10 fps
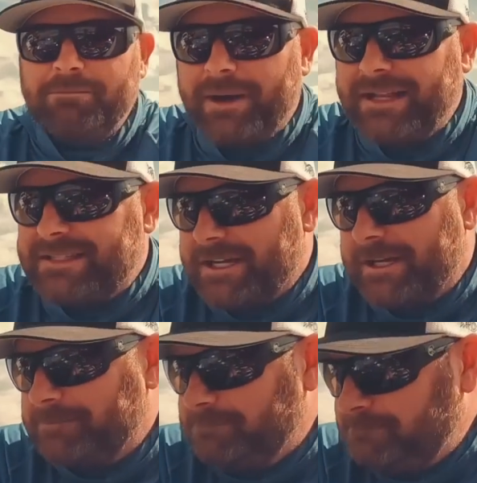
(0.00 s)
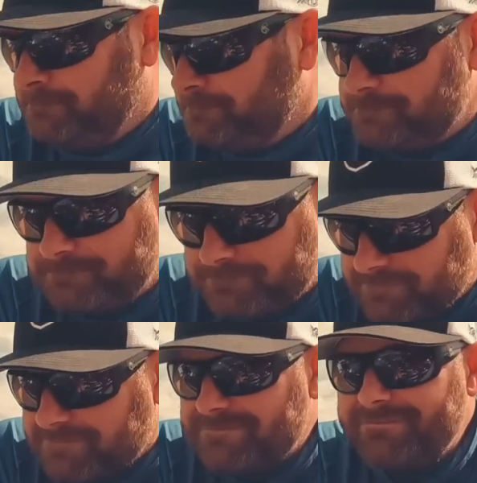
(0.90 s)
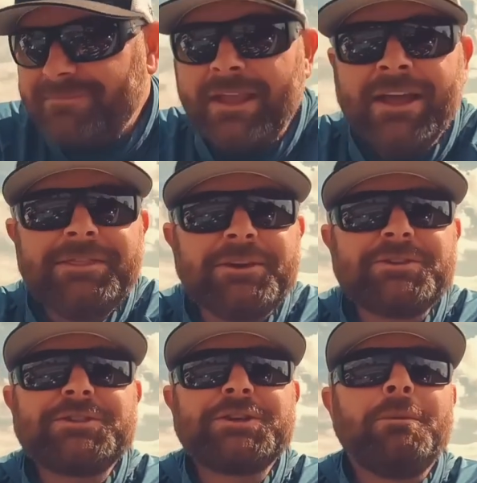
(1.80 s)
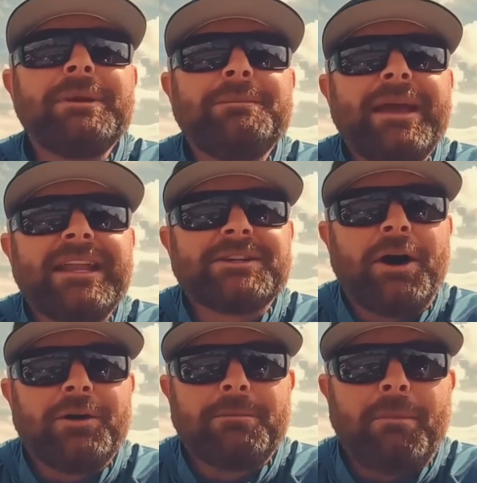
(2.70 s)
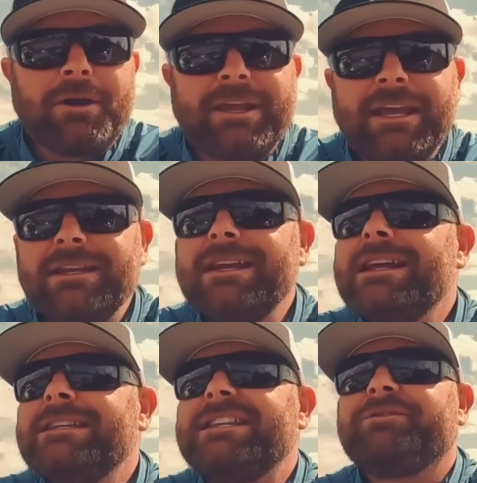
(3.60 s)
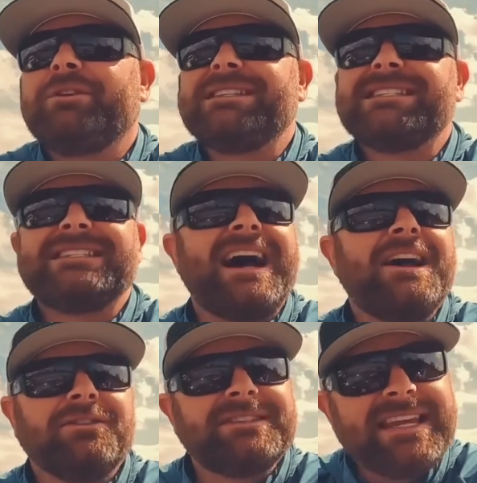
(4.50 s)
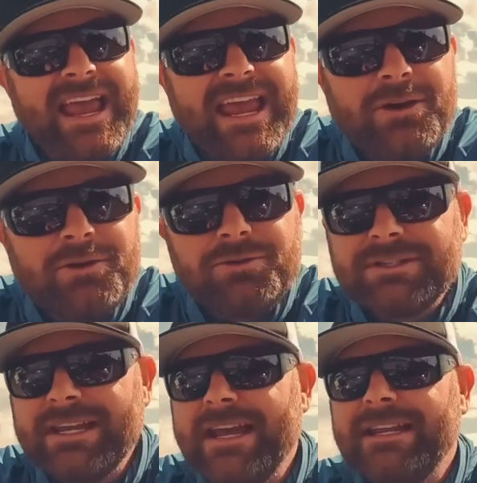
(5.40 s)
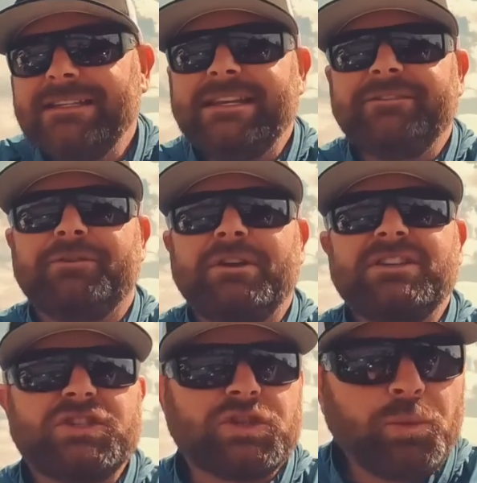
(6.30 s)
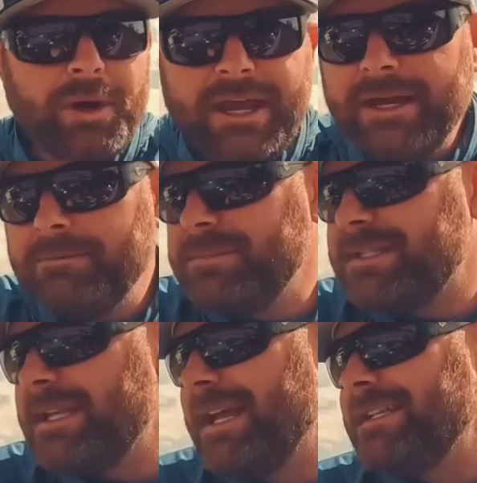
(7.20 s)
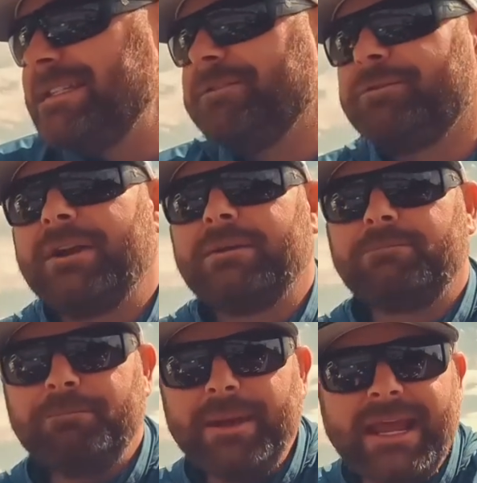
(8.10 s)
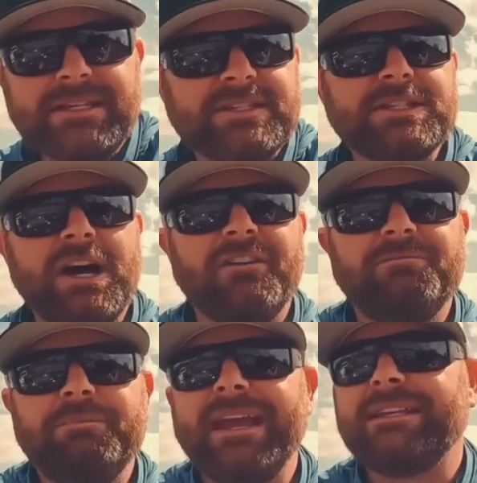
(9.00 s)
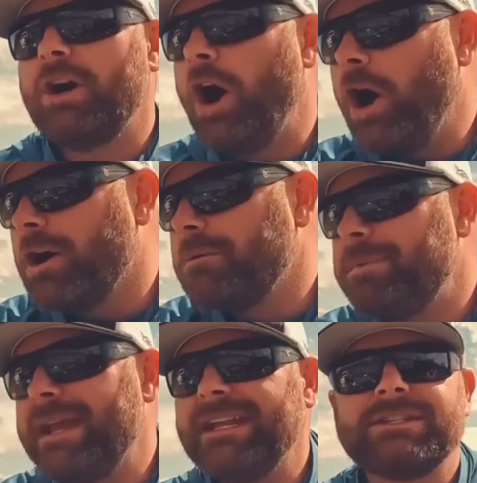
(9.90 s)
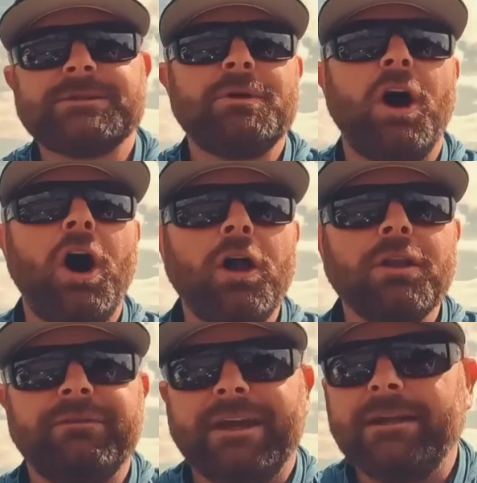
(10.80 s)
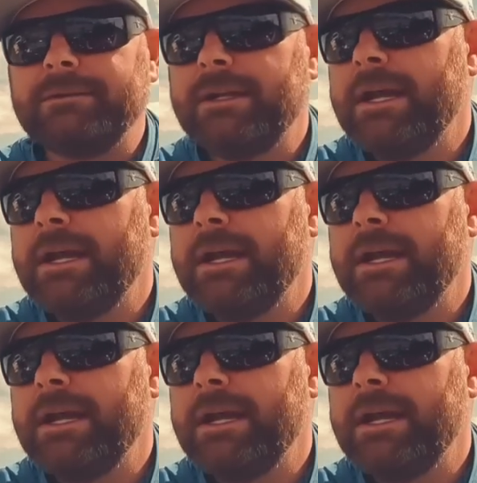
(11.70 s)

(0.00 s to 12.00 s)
But um, there's so many baits on the market, different style tails, different swims, different baits, soft baits, hard baits, all of it.